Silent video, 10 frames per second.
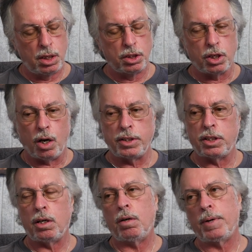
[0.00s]
So I
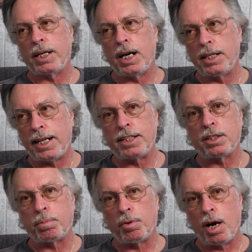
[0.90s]
said, oh my God, that's the
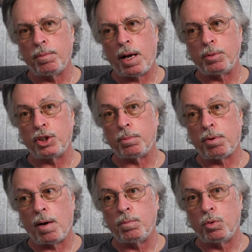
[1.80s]
problem. That was the
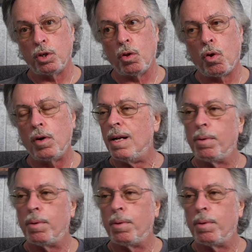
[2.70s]
problem all along.